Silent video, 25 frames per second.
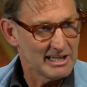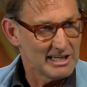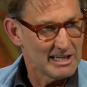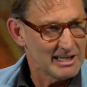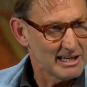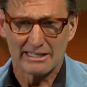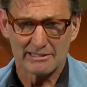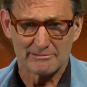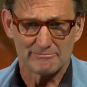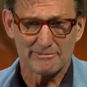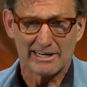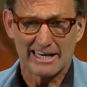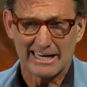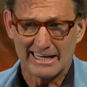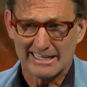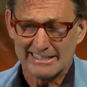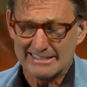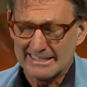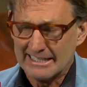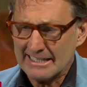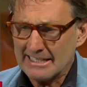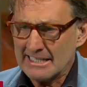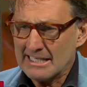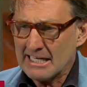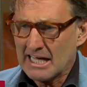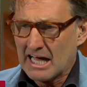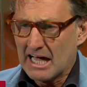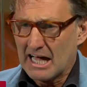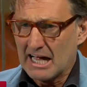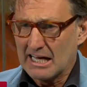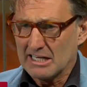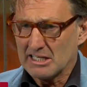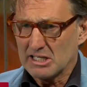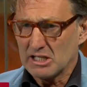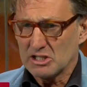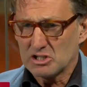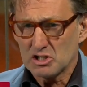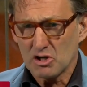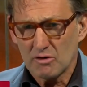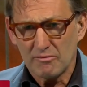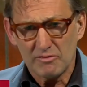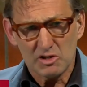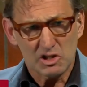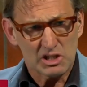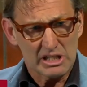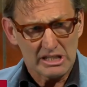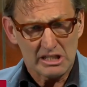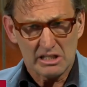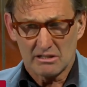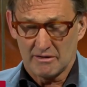And it's
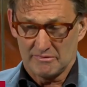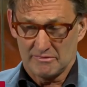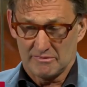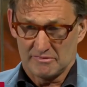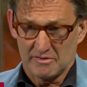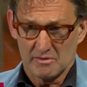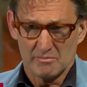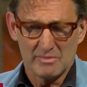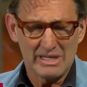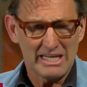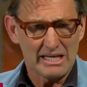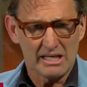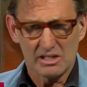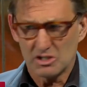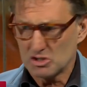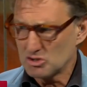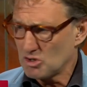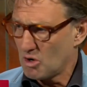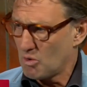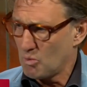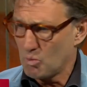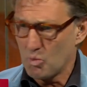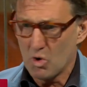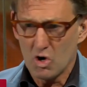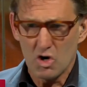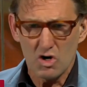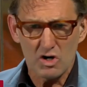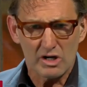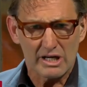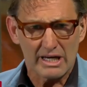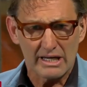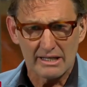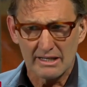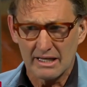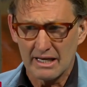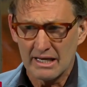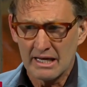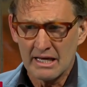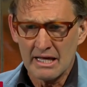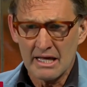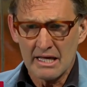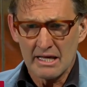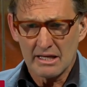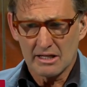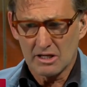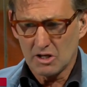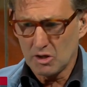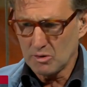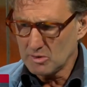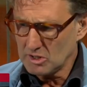obviously, for me, it's not working.
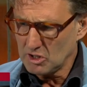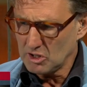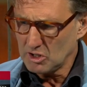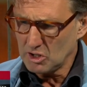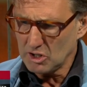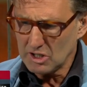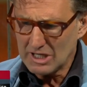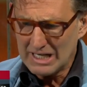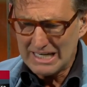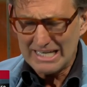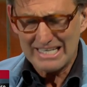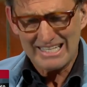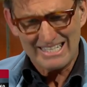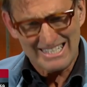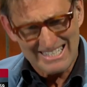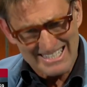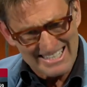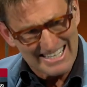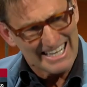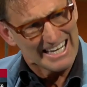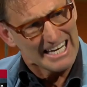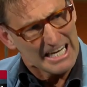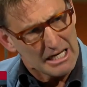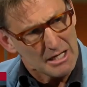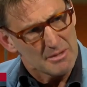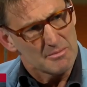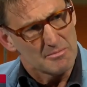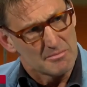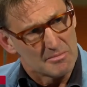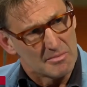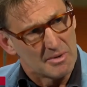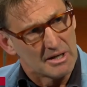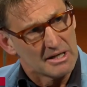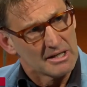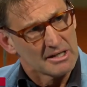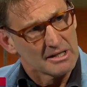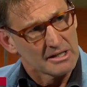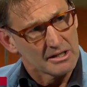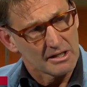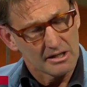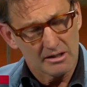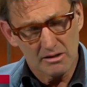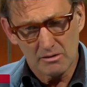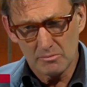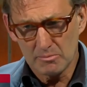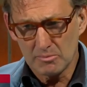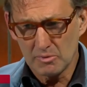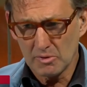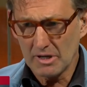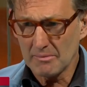You need a team.
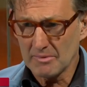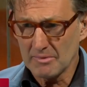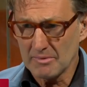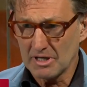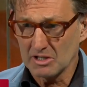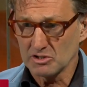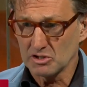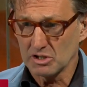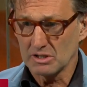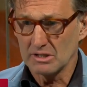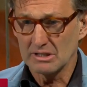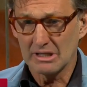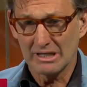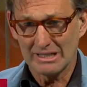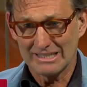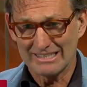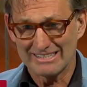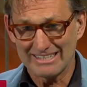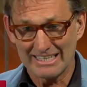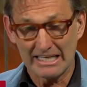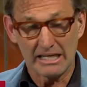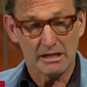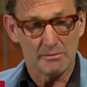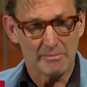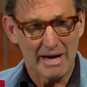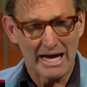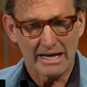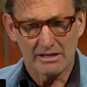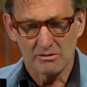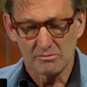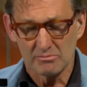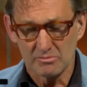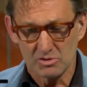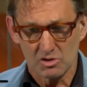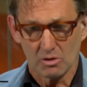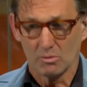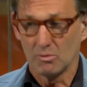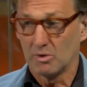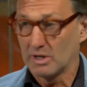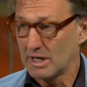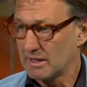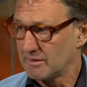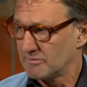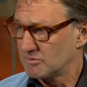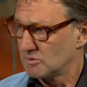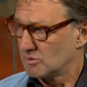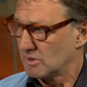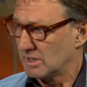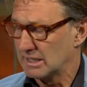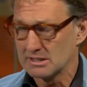Pretty much, Team Adams or
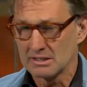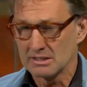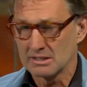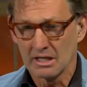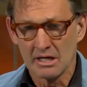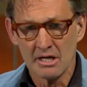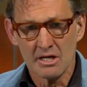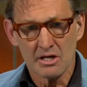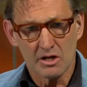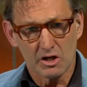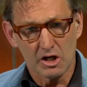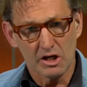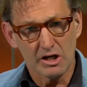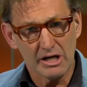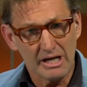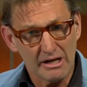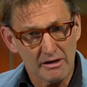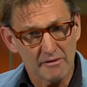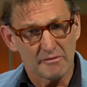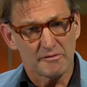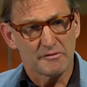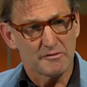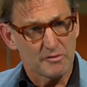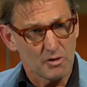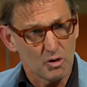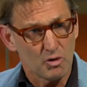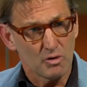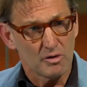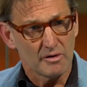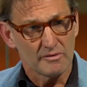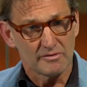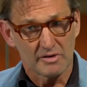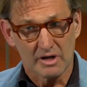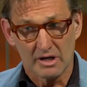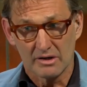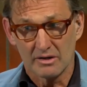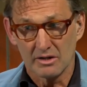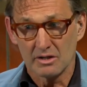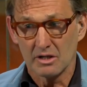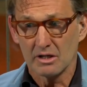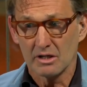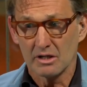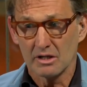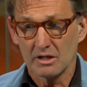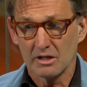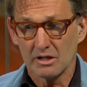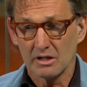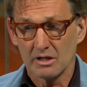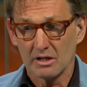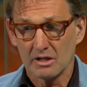whatever it is. You need a few of you that
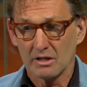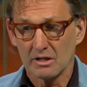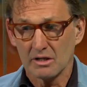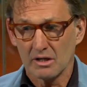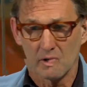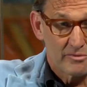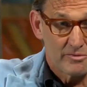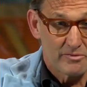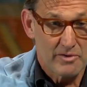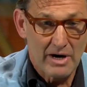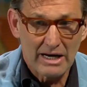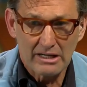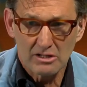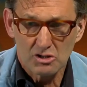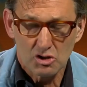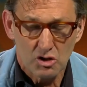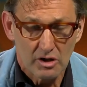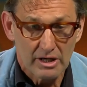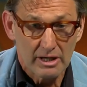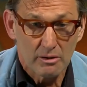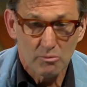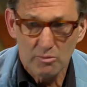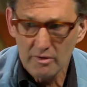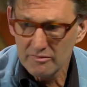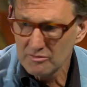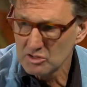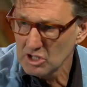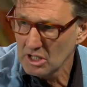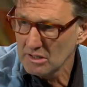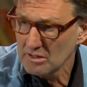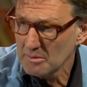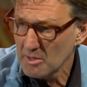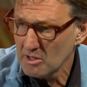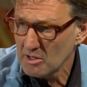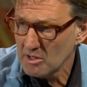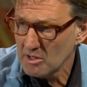Frank's gone in with Jody